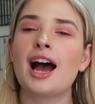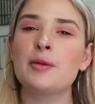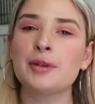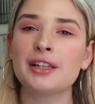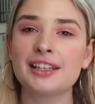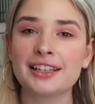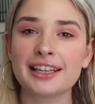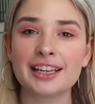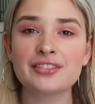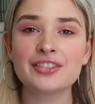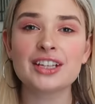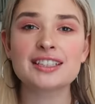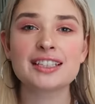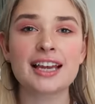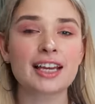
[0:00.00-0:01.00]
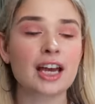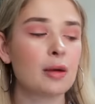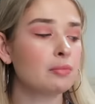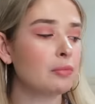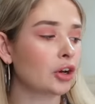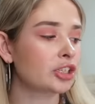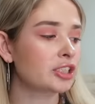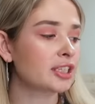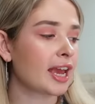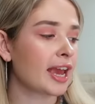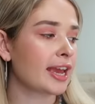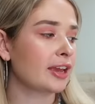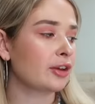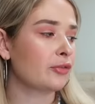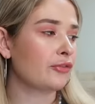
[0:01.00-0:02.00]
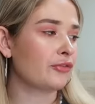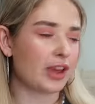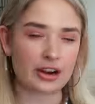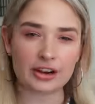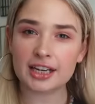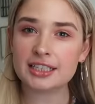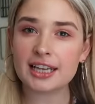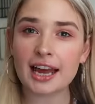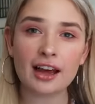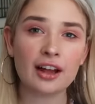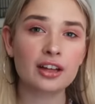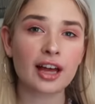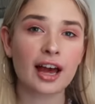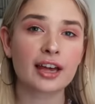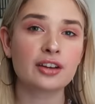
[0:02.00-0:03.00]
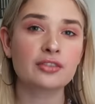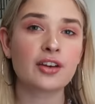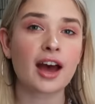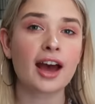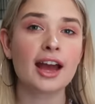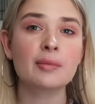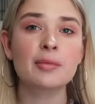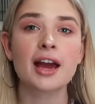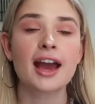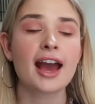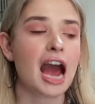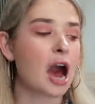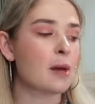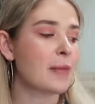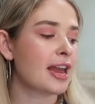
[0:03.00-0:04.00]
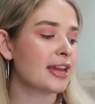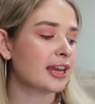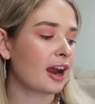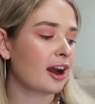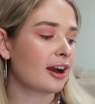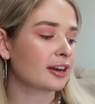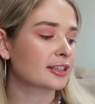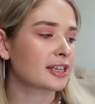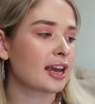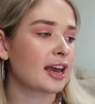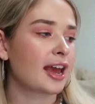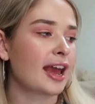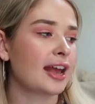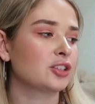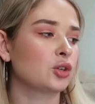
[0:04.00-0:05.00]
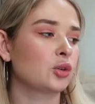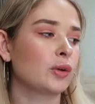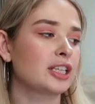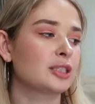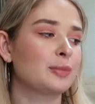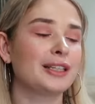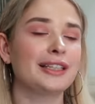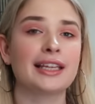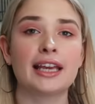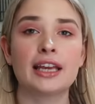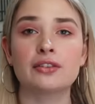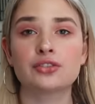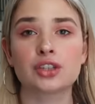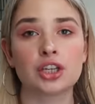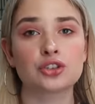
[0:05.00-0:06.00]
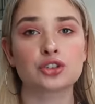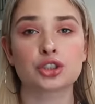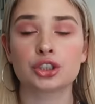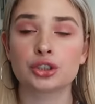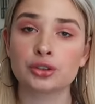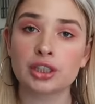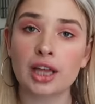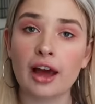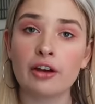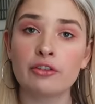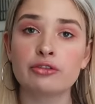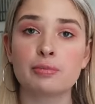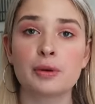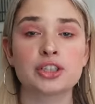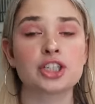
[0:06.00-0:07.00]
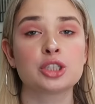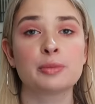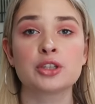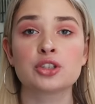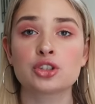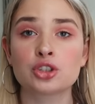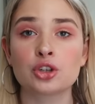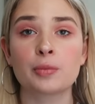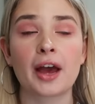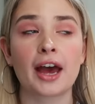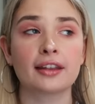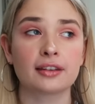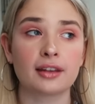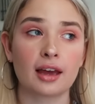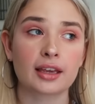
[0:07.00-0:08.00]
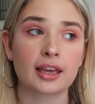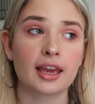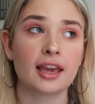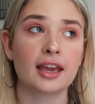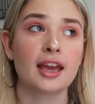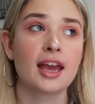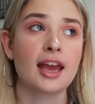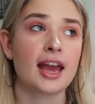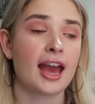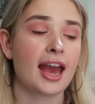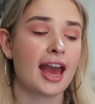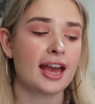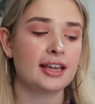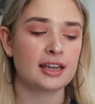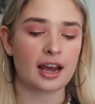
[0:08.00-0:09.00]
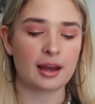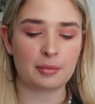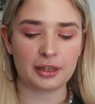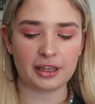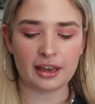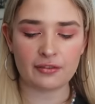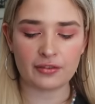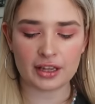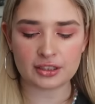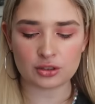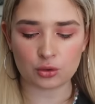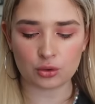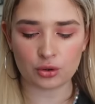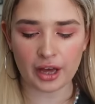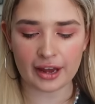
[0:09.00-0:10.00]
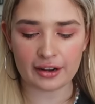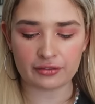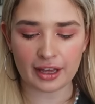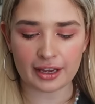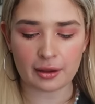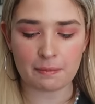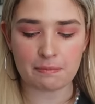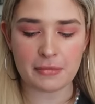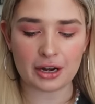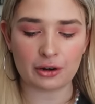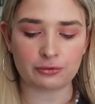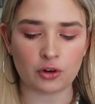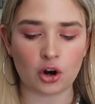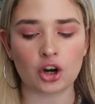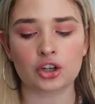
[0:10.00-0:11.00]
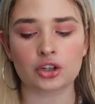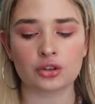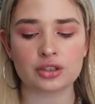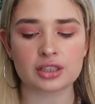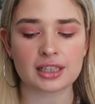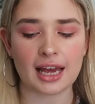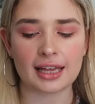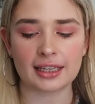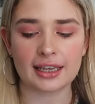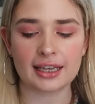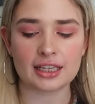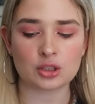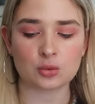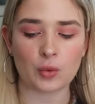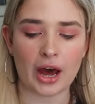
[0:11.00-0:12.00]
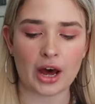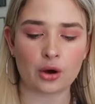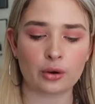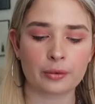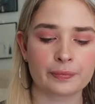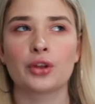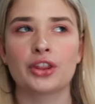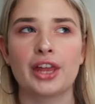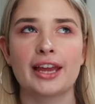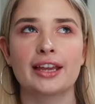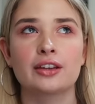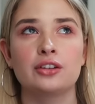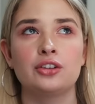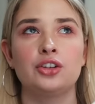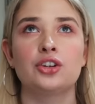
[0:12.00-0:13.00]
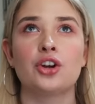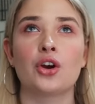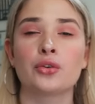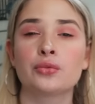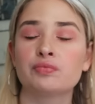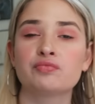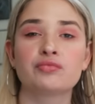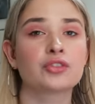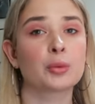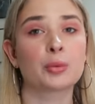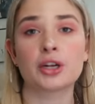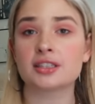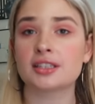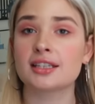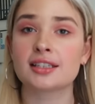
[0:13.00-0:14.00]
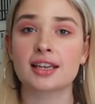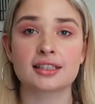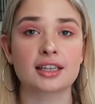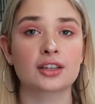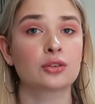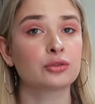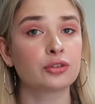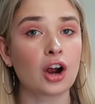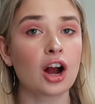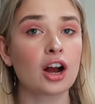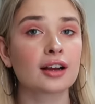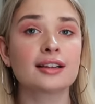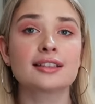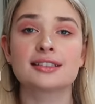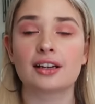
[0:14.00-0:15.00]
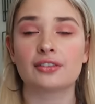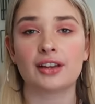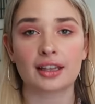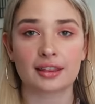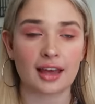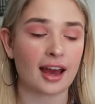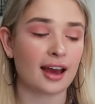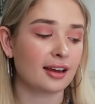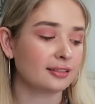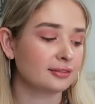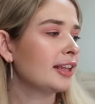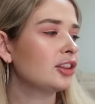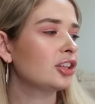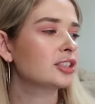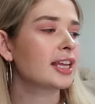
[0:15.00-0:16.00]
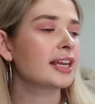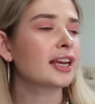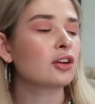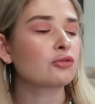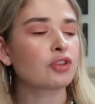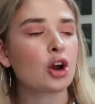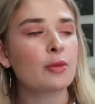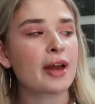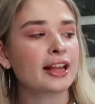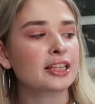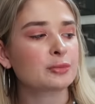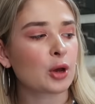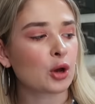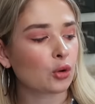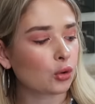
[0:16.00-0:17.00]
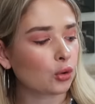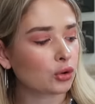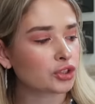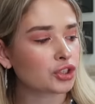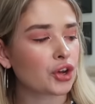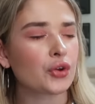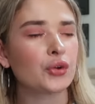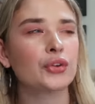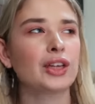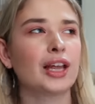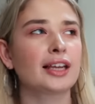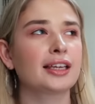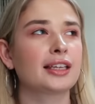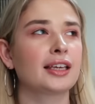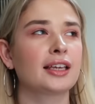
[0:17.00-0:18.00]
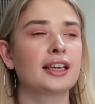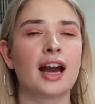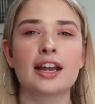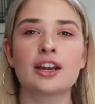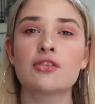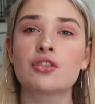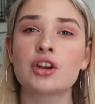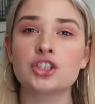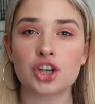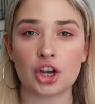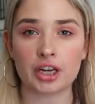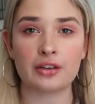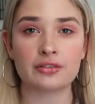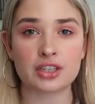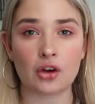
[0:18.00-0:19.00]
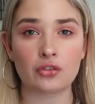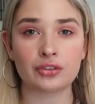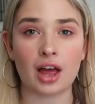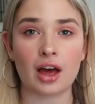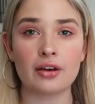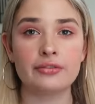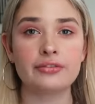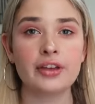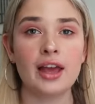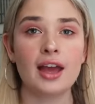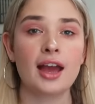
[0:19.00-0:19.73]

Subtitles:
I believe it's like a modern day fairy tale kind of vibe. Our main character has always believed in true love, but she's been super unlucky. And I believe it's all kind of like metaphorical slightly as well, with like, you know, the princess kissing the frog, stuff like that. It looks like a romance, but also like kind of a journey of self-love.